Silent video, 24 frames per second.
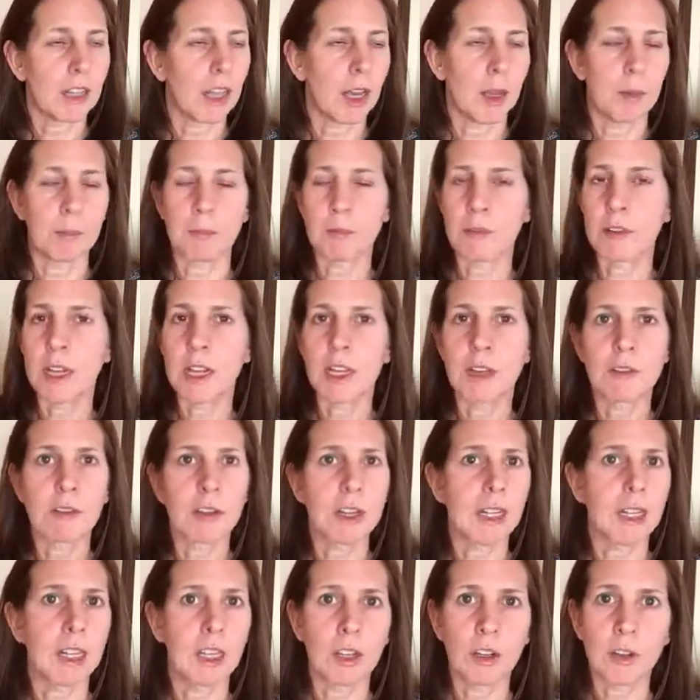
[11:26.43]
I'm really,
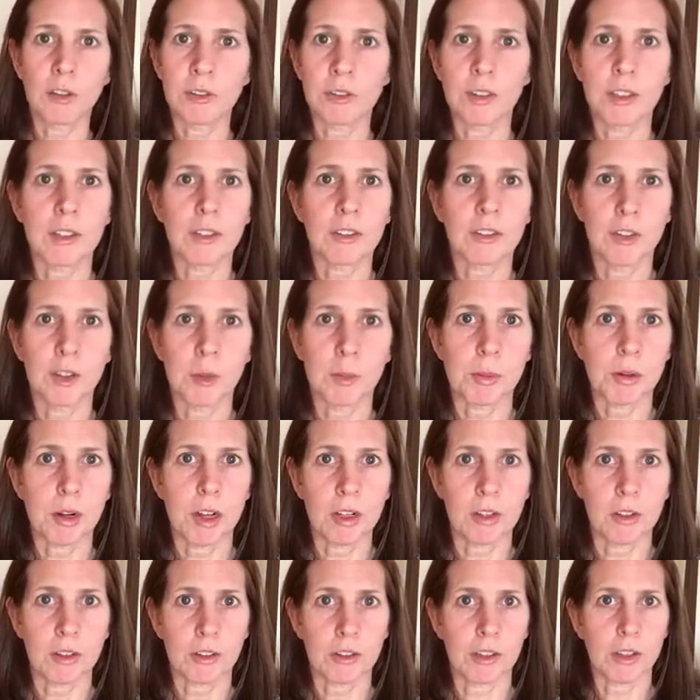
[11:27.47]
really loving this new
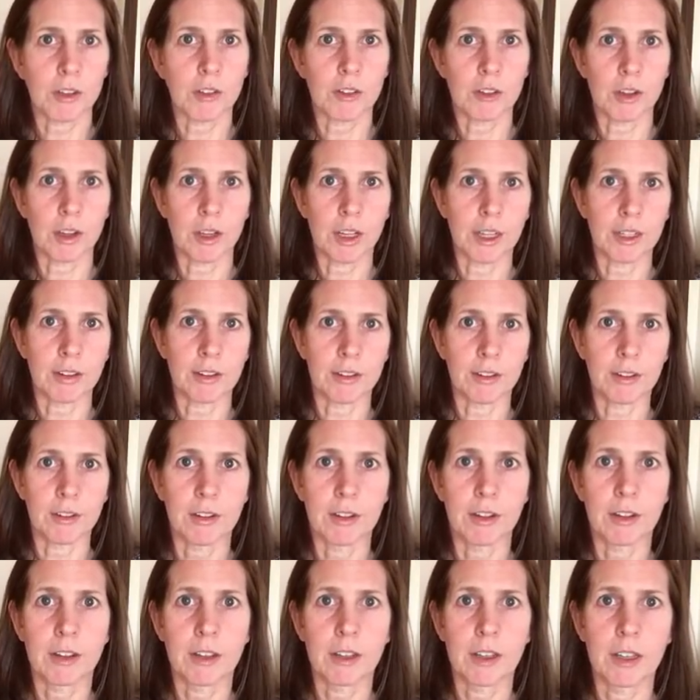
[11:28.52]
product I tried.
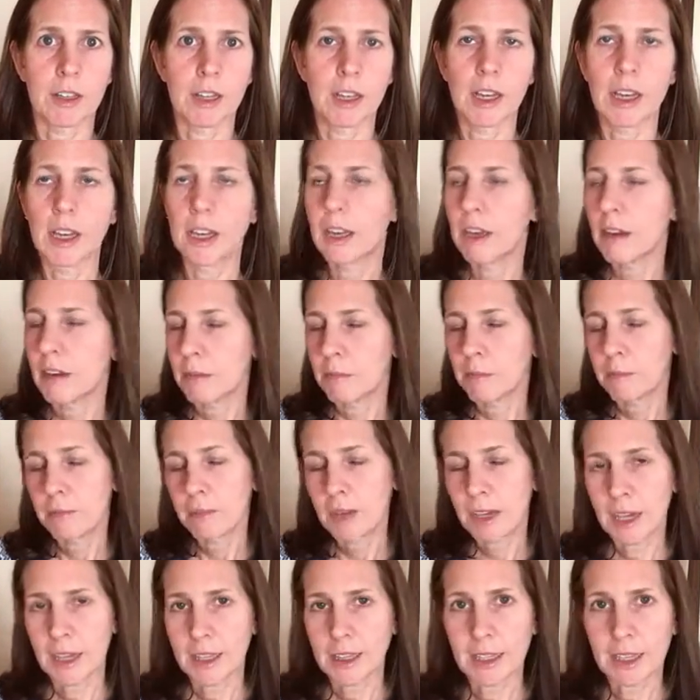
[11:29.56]

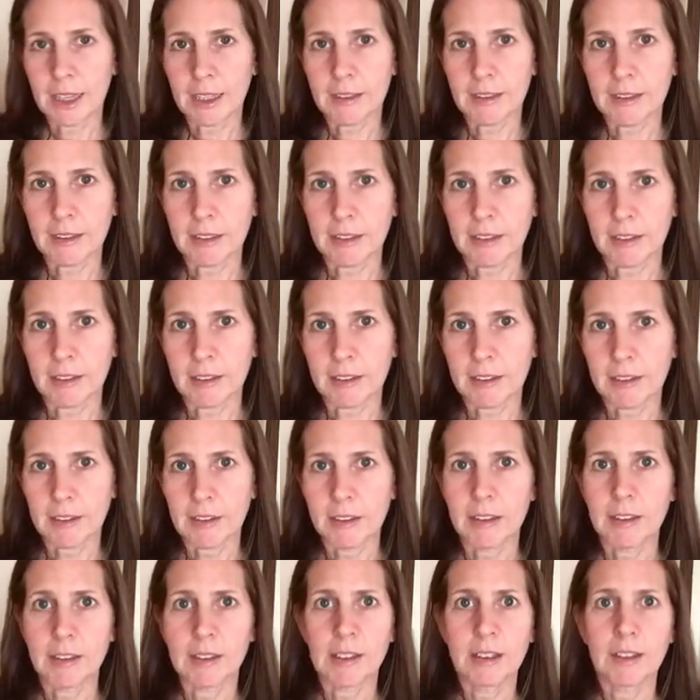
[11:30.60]
And that's it.
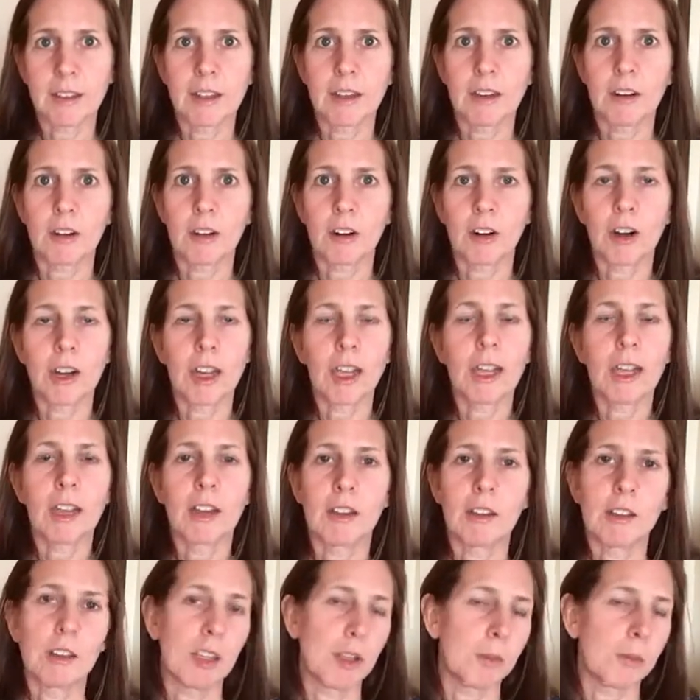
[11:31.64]
Or
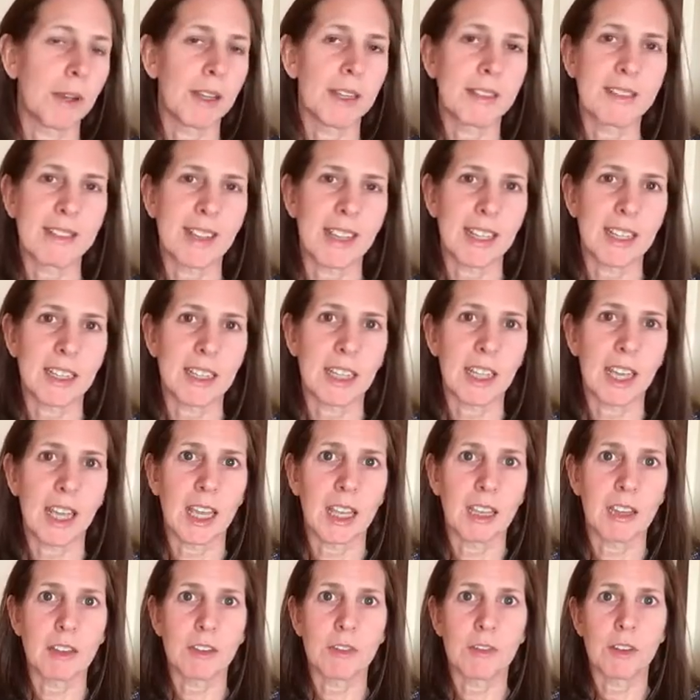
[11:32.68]
you might say at the
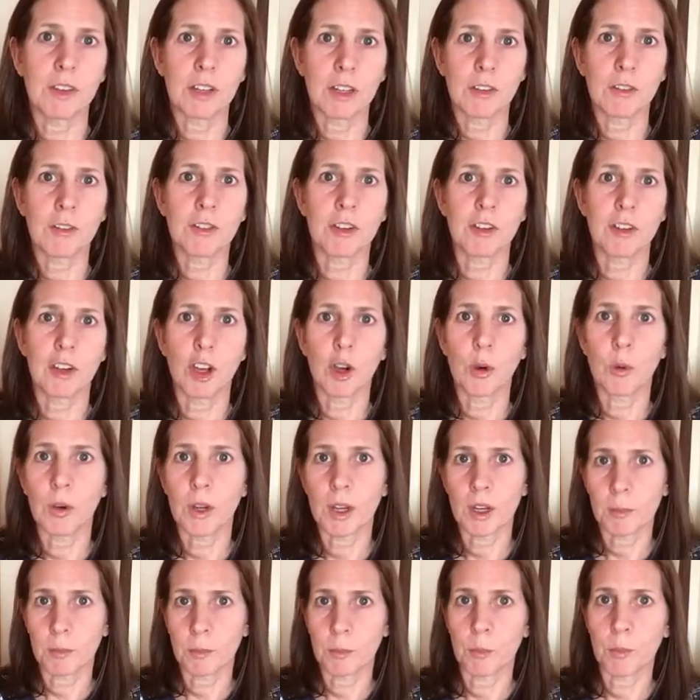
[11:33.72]
end, if you'd love to know
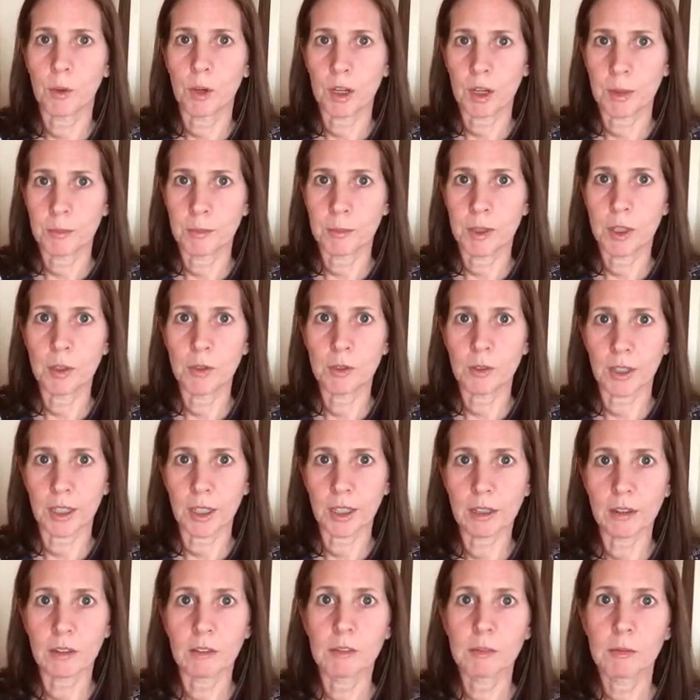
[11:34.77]
what I'm
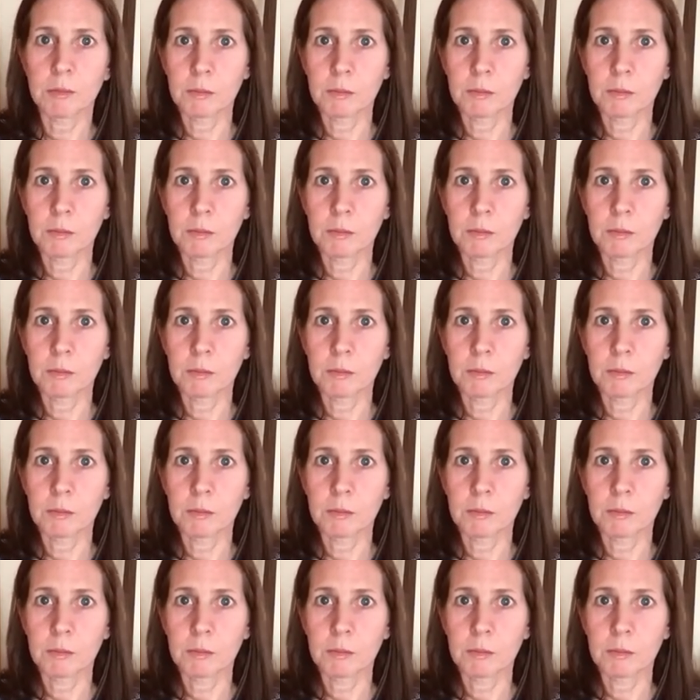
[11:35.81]
using,